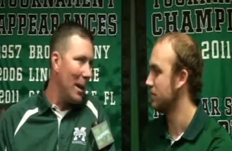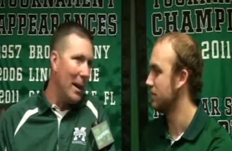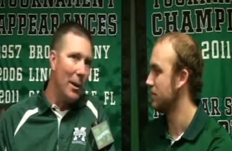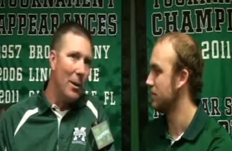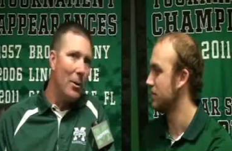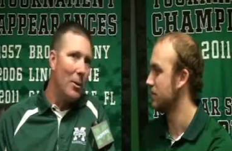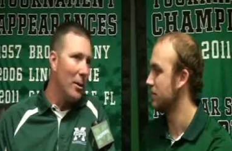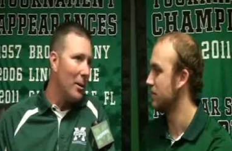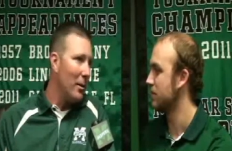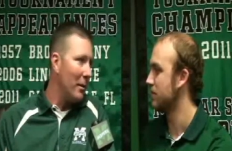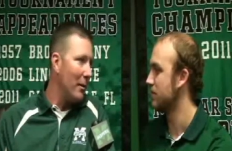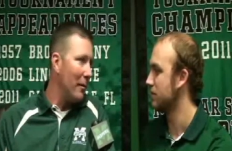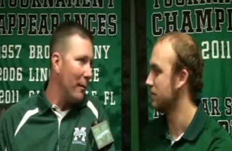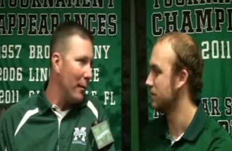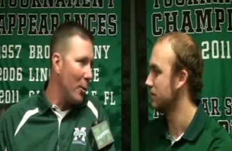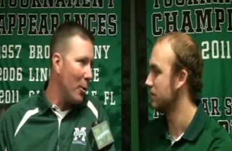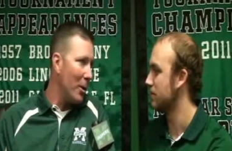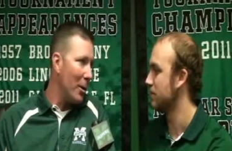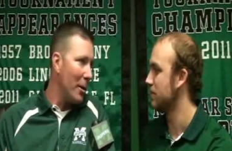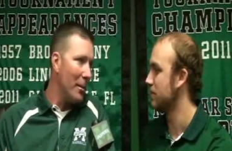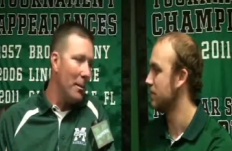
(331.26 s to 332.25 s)
Speaker 1: Iona and
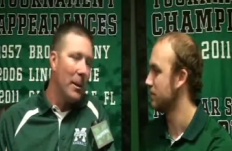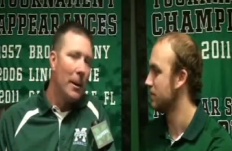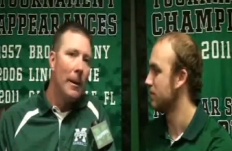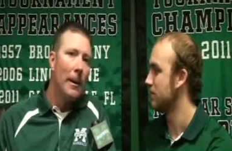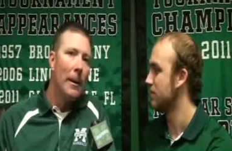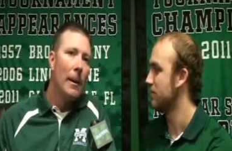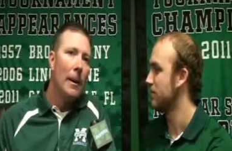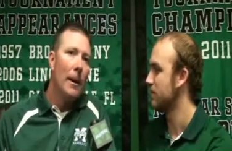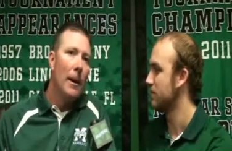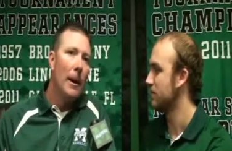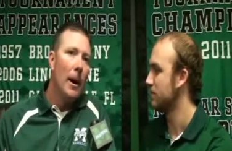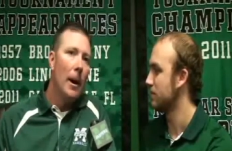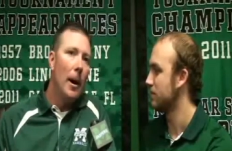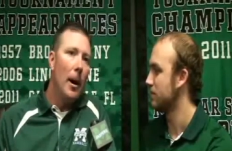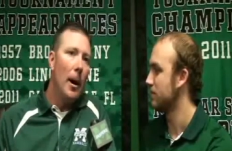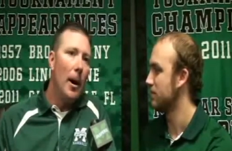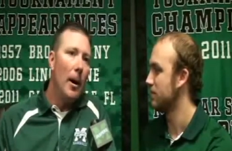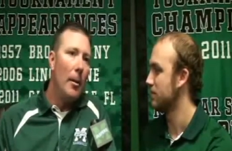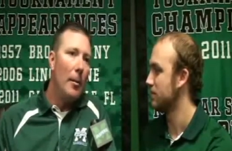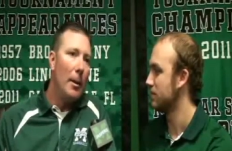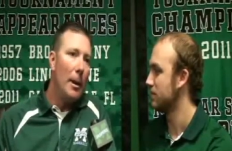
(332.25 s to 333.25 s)
Fordham
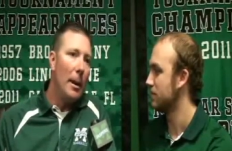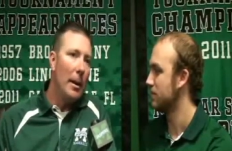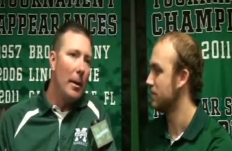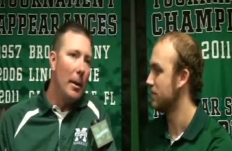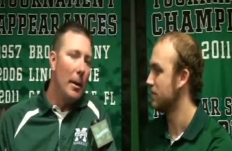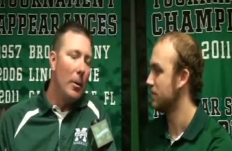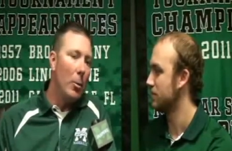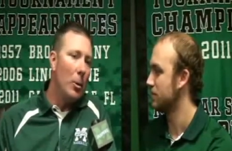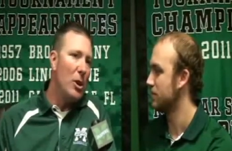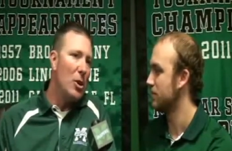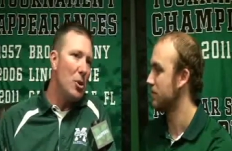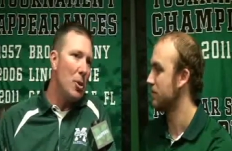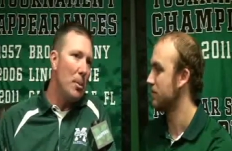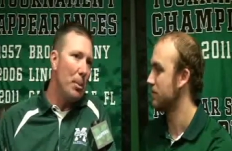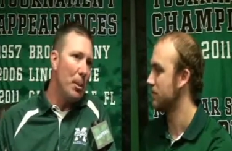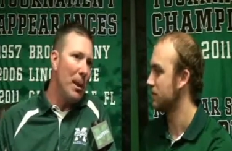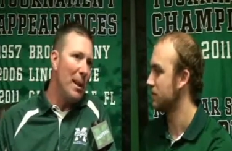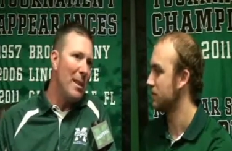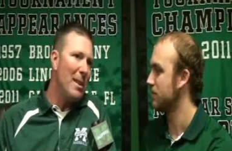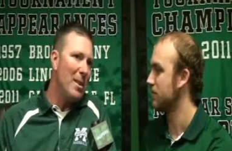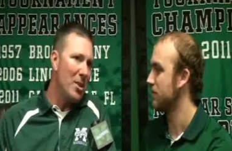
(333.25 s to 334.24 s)
um, and, and, we should
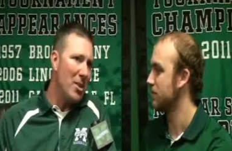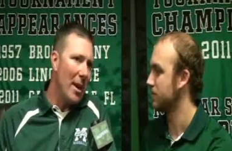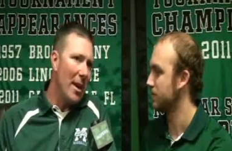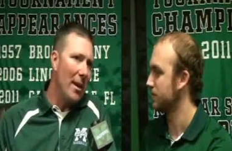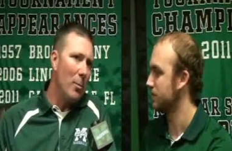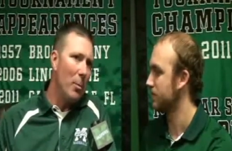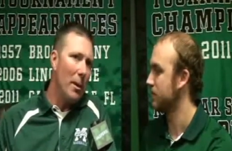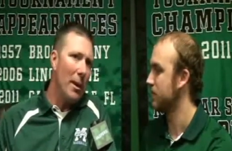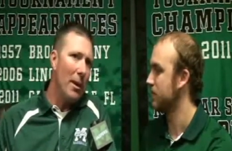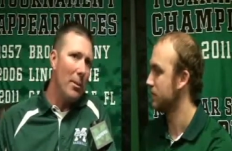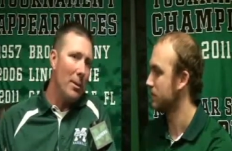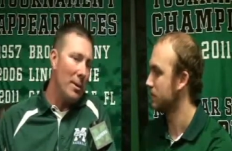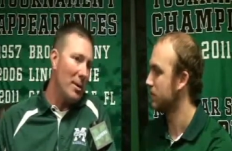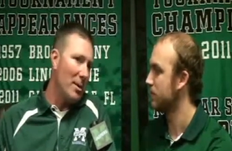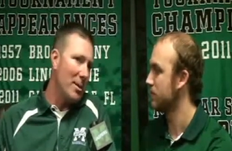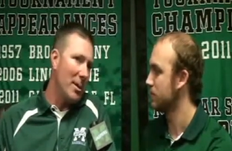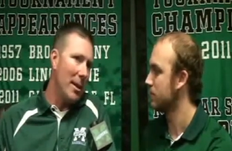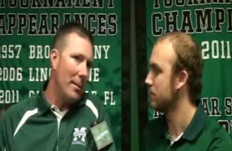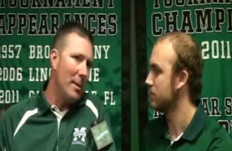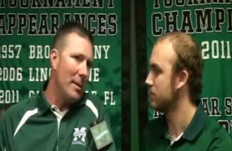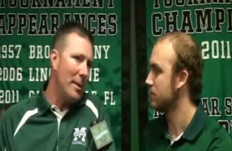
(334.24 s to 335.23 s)
play the same way with the
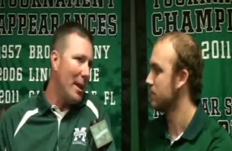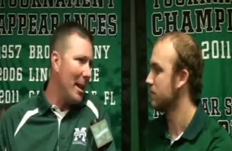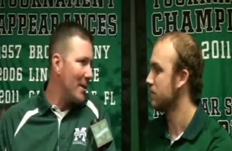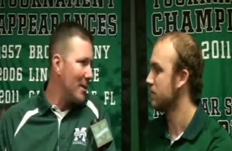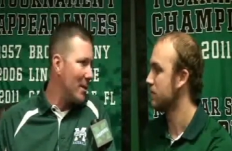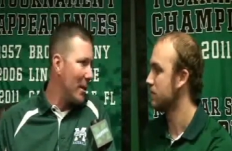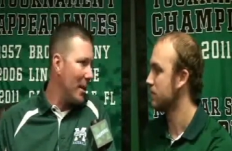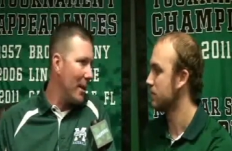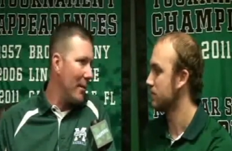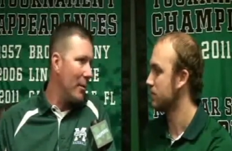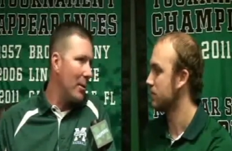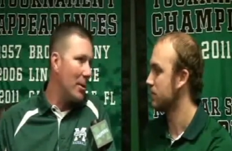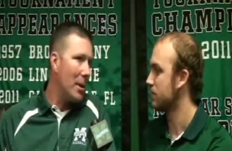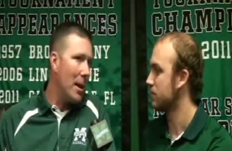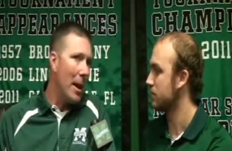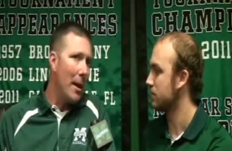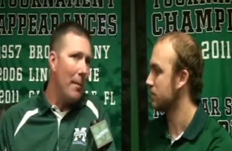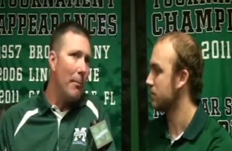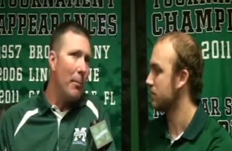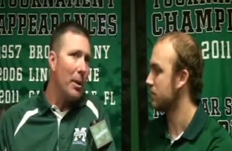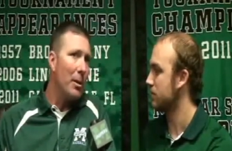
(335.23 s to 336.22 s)
same intensity every time.